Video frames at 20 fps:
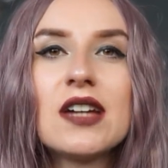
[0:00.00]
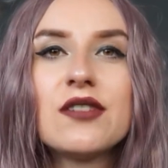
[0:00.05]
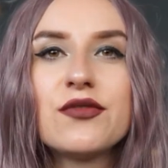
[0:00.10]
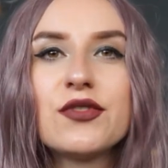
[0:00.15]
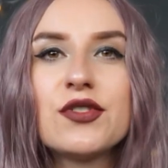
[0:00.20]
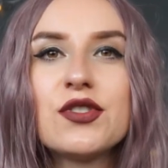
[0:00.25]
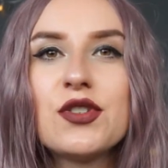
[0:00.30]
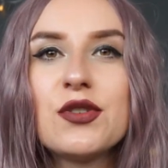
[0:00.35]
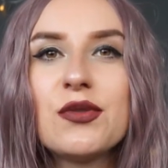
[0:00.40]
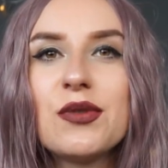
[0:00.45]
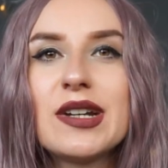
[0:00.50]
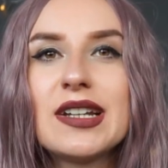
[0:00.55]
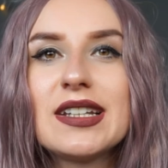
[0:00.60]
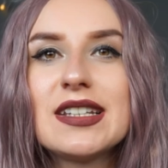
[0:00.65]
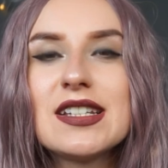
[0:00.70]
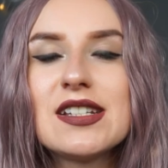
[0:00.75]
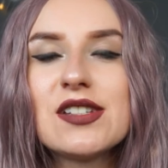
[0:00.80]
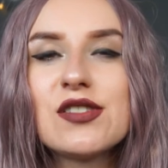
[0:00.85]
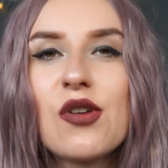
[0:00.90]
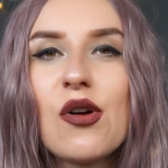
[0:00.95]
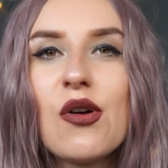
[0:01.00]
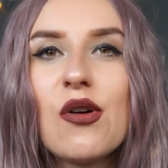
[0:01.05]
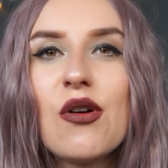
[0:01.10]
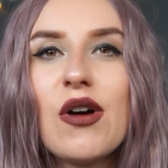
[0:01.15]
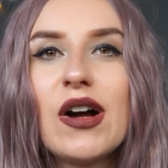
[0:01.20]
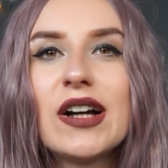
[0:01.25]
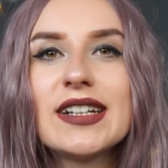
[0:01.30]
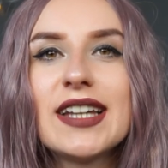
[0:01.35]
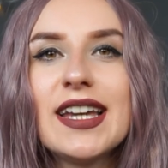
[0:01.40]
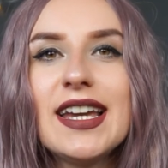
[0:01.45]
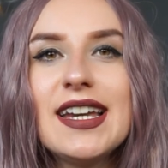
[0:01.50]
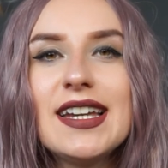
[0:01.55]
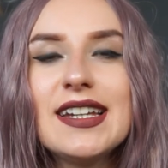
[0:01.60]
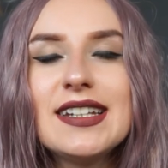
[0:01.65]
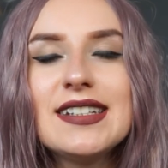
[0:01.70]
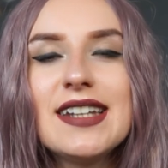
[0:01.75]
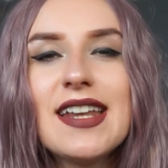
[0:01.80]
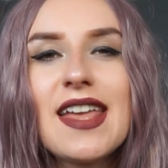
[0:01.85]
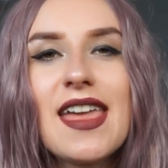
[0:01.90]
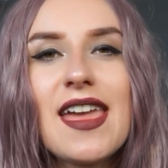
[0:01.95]
for doing this haul
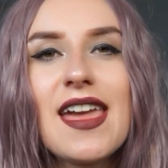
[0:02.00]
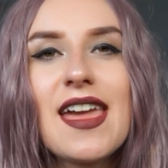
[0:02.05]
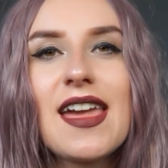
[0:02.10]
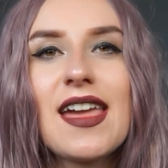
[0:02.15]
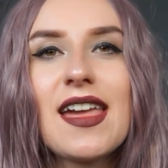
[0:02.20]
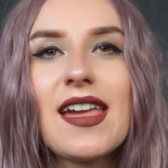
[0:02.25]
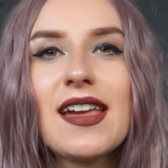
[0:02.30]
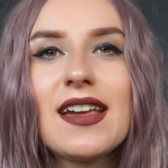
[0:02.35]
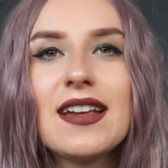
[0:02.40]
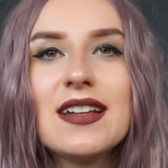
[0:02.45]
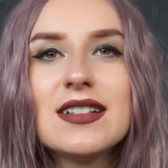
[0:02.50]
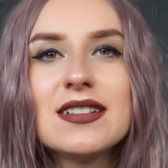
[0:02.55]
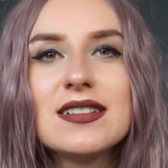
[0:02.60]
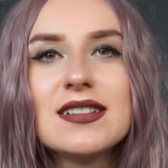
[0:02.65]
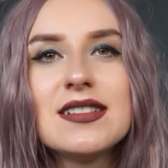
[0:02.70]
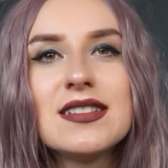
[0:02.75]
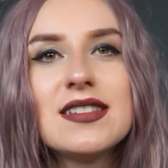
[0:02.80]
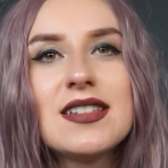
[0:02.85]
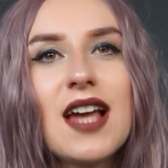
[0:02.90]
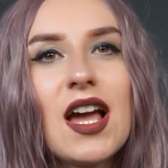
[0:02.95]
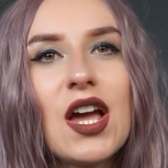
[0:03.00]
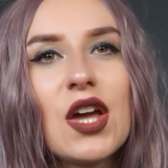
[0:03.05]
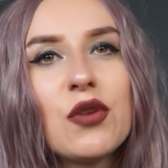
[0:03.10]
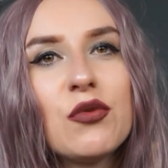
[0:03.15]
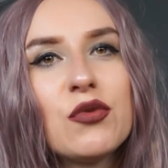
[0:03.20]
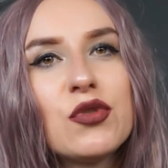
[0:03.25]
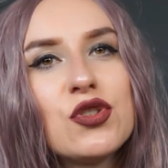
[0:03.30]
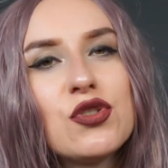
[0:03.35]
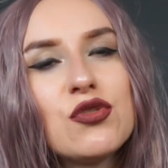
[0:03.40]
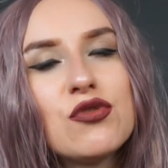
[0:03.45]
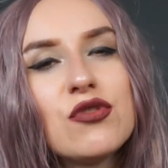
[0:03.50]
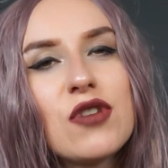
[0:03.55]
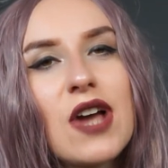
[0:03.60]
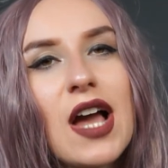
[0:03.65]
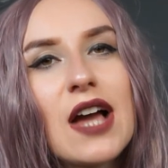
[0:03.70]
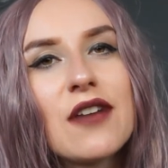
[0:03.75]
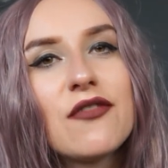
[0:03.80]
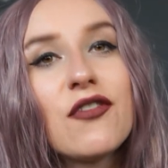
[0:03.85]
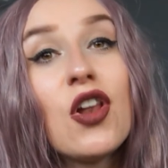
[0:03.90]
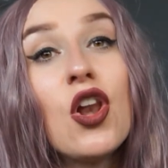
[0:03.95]
again and I wish you to
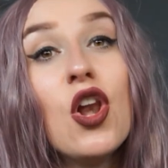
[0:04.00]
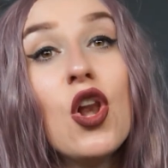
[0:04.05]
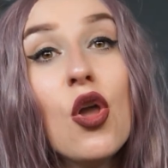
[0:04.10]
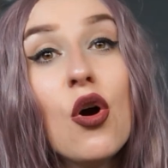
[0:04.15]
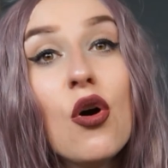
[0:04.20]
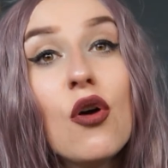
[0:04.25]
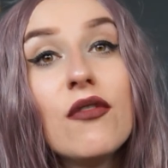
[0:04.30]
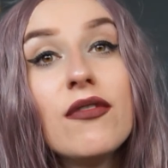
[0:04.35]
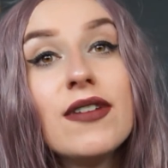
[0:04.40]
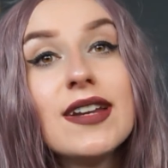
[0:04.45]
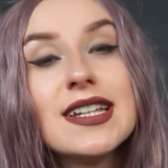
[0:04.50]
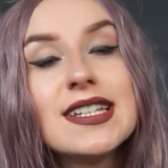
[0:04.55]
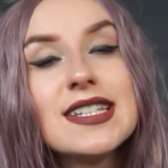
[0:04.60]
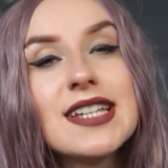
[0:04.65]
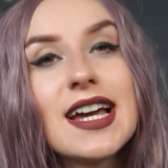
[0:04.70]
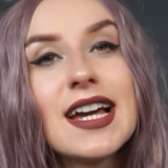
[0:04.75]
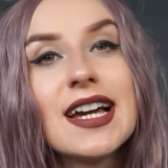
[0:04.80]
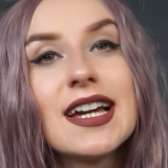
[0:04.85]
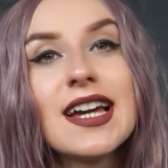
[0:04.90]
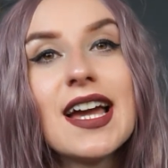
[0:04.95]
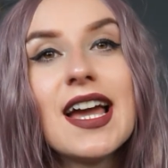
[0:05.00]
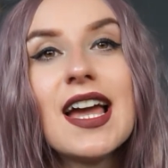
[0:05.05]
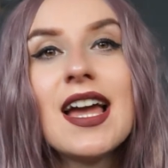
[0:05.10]
have a lovely day